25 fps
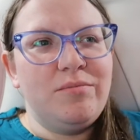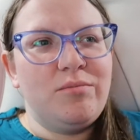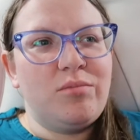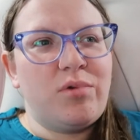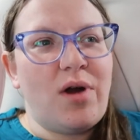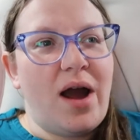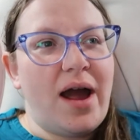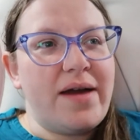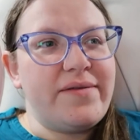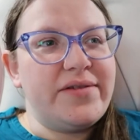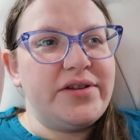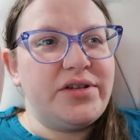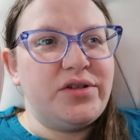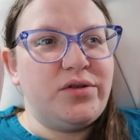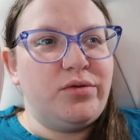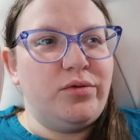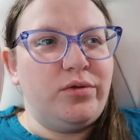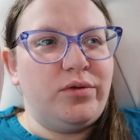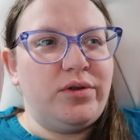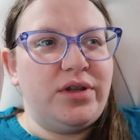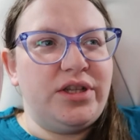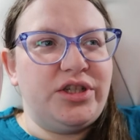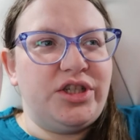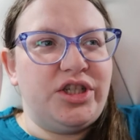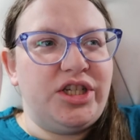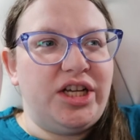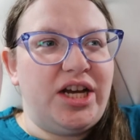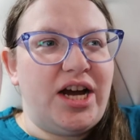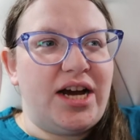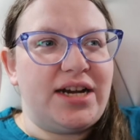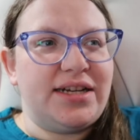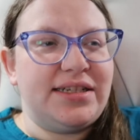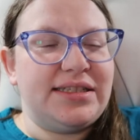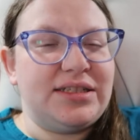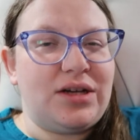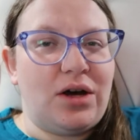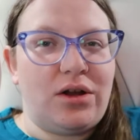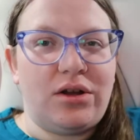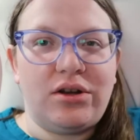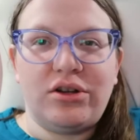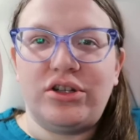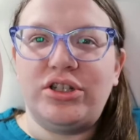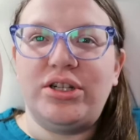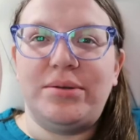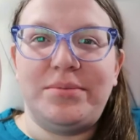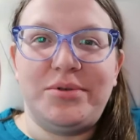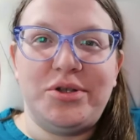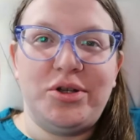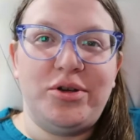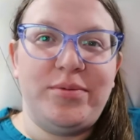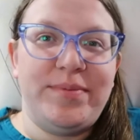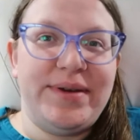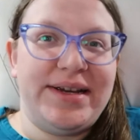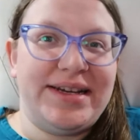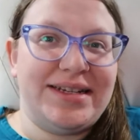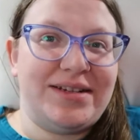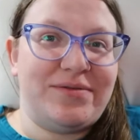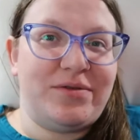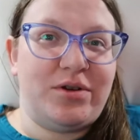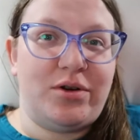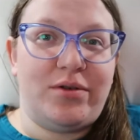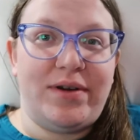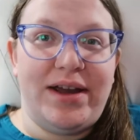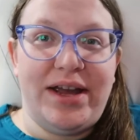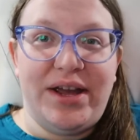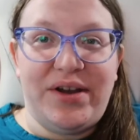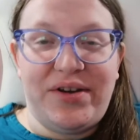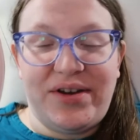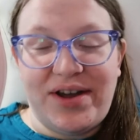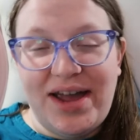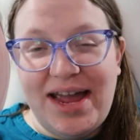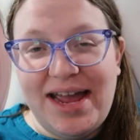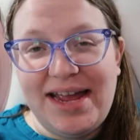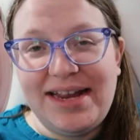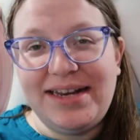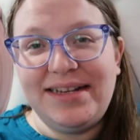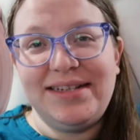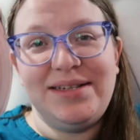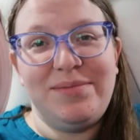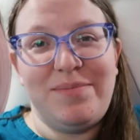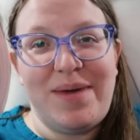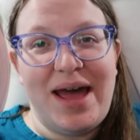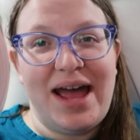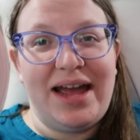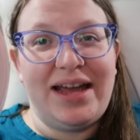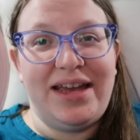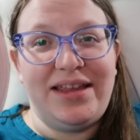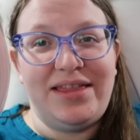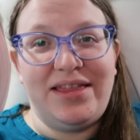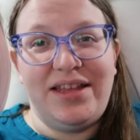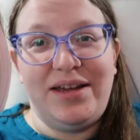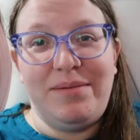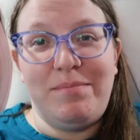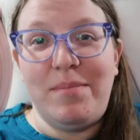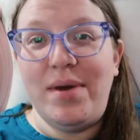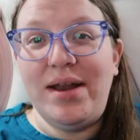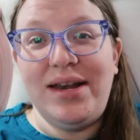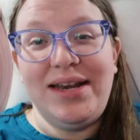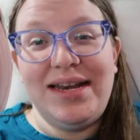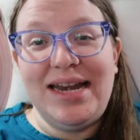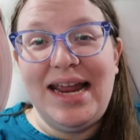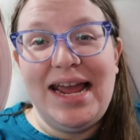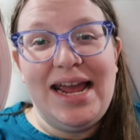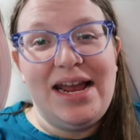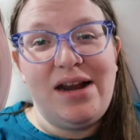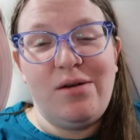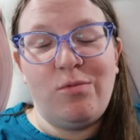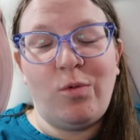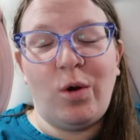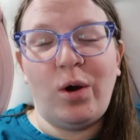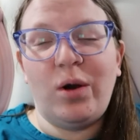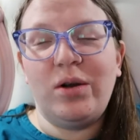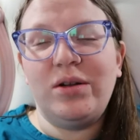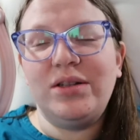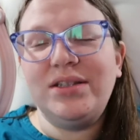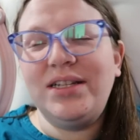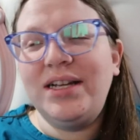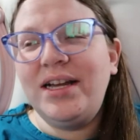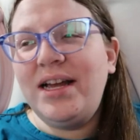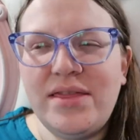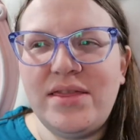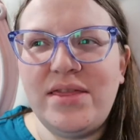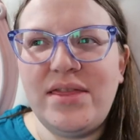private school that she got a scholarship to because of her great grades back in the mundane world.